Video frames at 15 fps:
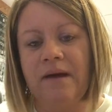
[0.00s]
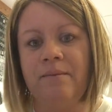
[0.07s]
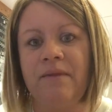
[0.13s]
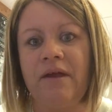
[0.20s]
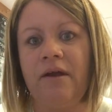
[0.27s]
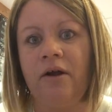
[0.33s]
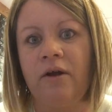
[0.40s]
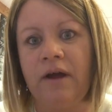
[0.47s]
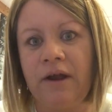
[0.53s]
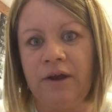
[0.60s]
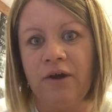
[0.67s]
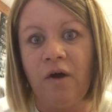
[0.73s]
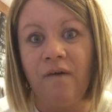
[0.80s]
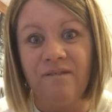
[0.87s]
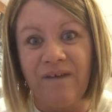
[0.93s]
that are going to
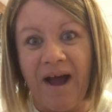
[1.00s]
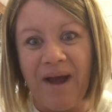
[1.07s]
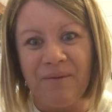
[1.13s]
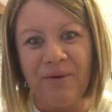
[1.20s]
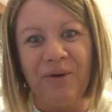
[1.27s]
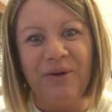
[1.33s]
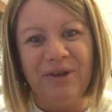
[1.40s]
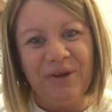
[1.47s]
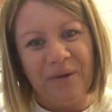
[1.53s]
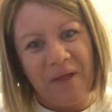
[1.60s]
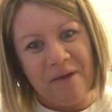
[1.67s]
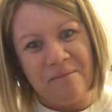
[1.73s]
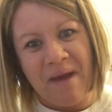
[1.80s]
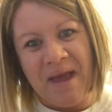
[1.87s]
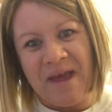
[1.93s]
go viral,
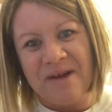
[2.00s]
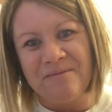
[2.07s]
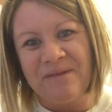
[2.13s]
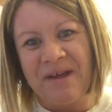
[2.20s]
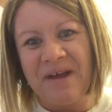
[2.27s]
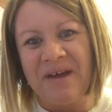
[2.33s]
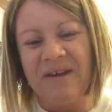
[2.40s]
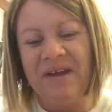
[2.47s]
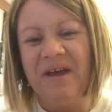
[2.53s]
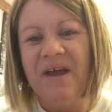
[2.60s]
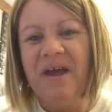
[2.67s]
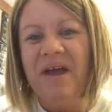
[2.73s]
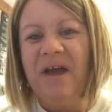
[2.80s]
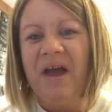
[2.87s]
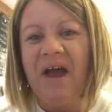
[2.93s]
like Pam did.
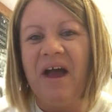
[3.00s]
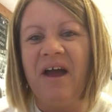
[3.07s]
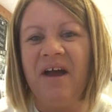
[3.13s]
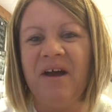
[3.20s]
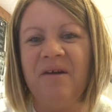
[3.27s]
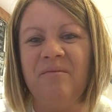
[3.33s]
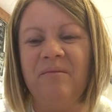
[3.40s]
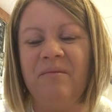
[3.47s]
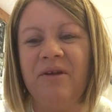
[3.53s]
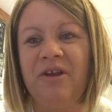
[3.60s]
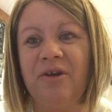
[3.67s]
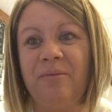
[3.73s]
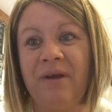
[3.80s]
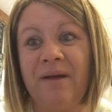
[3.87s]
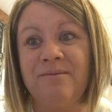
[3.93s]

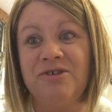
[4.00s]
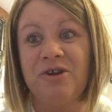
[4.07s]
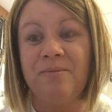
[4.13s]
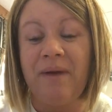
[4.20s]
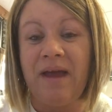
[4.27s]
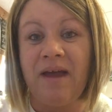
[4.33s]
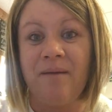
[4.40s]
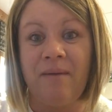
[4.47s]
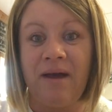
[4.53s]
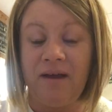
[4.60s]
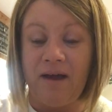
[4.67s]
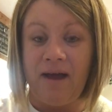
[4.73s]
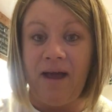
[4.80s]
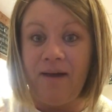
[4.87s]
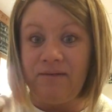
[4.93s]
But I'm sure Pam, I
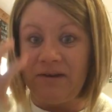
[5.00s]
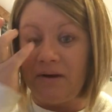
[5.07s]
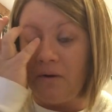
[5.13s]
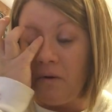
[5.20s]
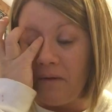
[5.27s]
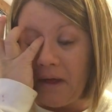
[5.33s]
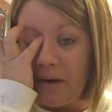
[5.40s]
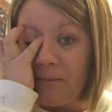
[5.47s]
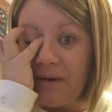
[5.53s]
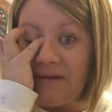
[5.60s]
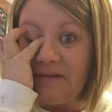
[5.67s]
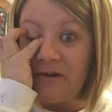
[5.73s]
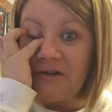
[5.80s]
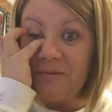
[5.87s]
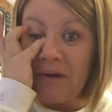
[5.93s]
haven't done a whole lot of
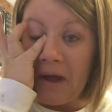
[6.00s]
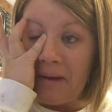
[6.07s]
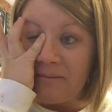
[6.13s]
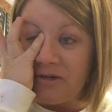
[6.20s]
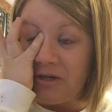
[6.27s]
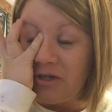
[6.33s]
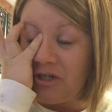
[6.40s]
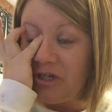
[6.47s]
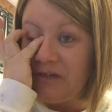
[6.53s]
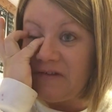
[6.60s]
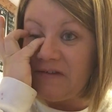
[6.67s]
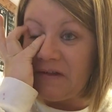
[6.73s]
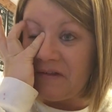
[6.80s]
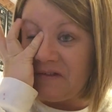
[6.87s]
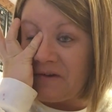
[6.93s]
research, but I'm sure she just
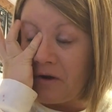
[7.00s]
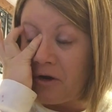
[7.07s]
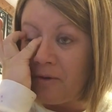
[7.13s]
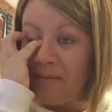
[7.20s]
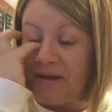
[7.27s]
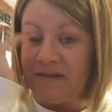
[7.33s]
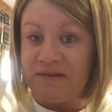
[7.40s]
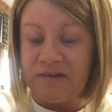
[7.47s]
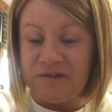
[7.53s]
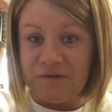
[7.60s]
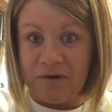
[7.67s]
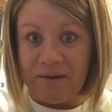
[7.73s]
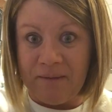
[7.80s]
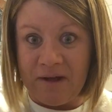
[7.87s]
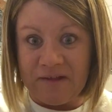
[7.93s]
didn't start her business
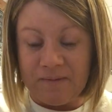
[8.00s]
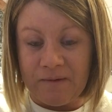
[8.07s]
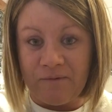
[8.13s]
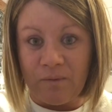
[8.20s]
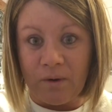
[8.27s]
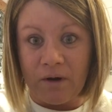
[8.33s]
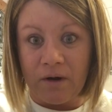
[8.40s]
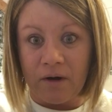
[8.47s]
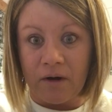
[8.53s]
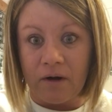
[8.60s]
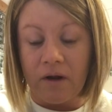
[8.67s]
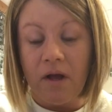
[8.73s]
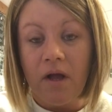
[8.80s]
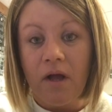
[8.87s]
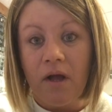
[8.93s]
3 months before her